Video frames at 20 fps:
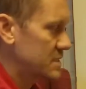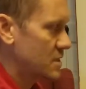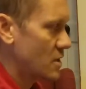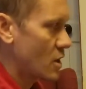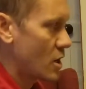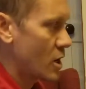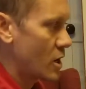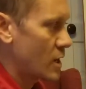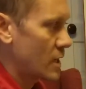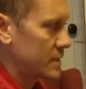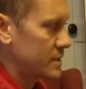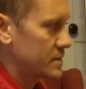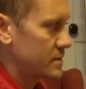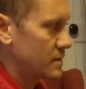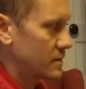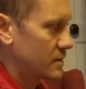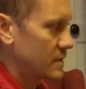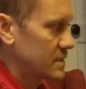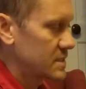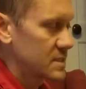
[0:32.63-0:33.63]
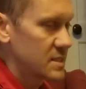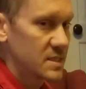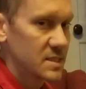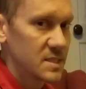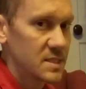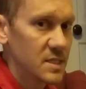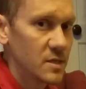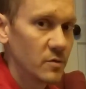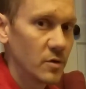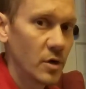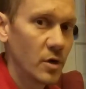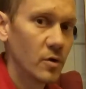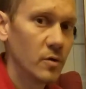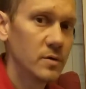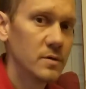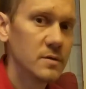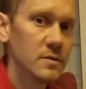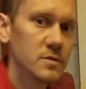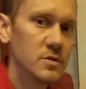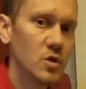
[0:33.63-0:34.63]
ought, that's the zero
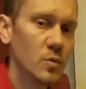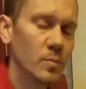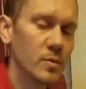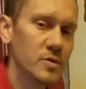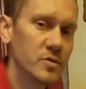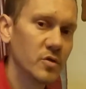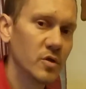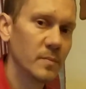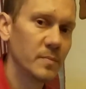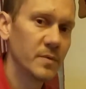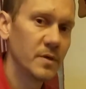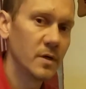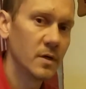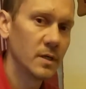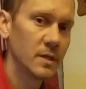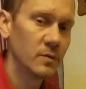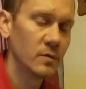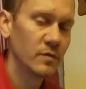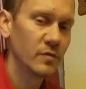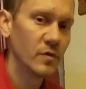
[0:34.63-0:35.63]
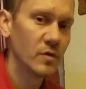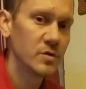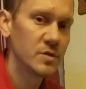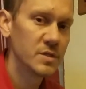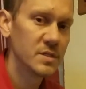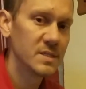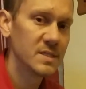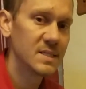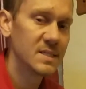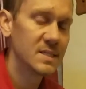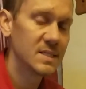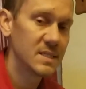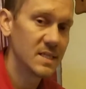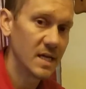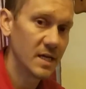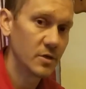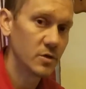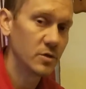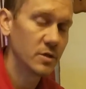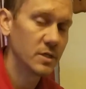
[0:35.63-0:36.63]
superscript there that refers to
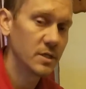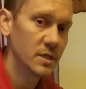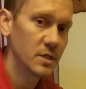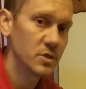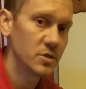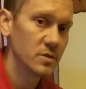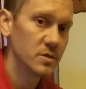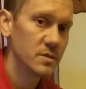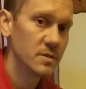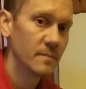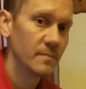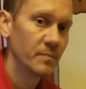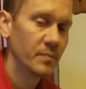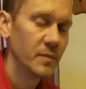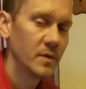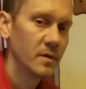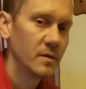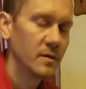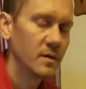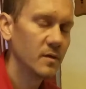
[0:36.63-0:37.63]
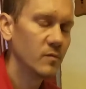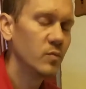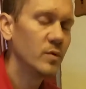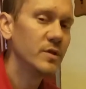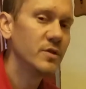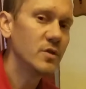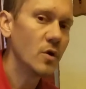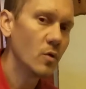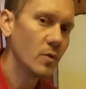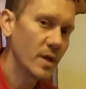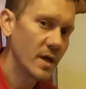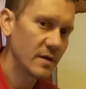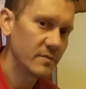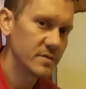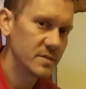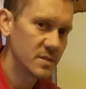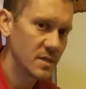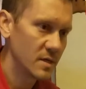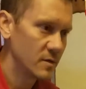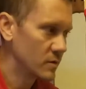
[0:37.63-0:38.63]
standard conditions. If we don't have
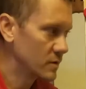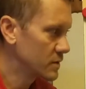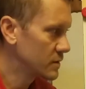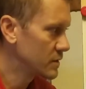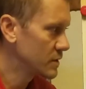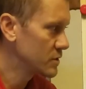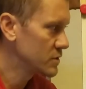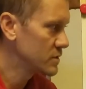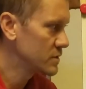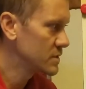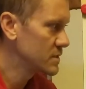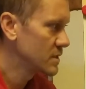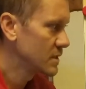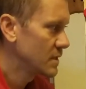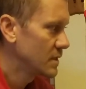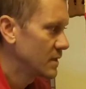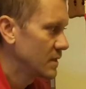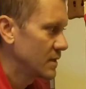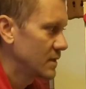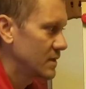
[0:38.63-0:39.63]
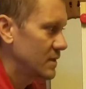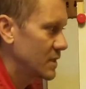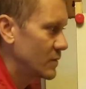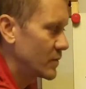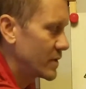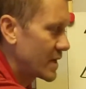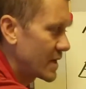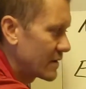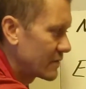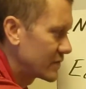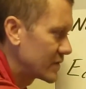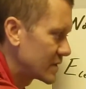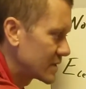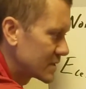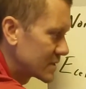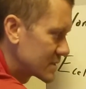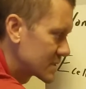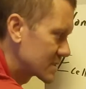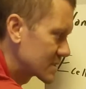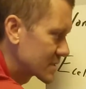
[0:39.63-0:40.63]
standard conditions, then we have
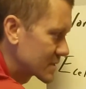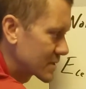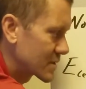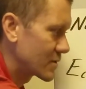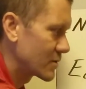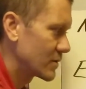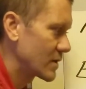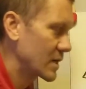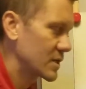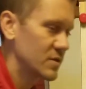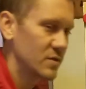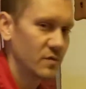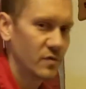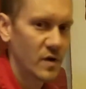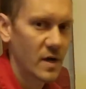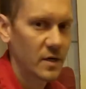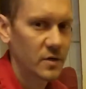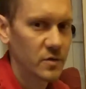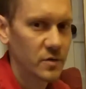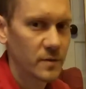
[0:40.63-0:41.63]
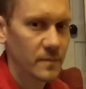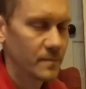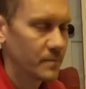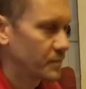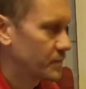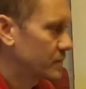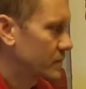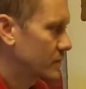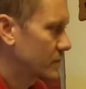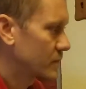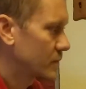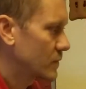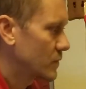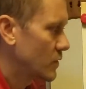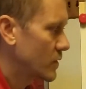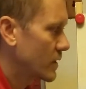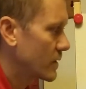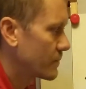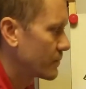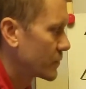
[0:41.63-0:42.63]
this correction factor,
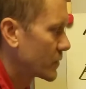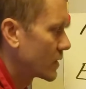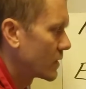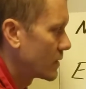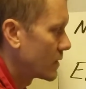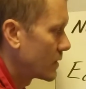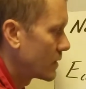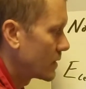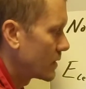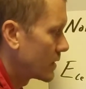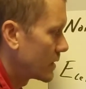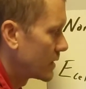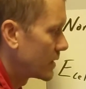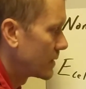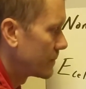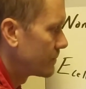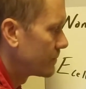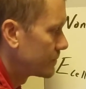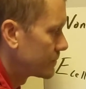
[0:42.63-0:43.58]
okay? And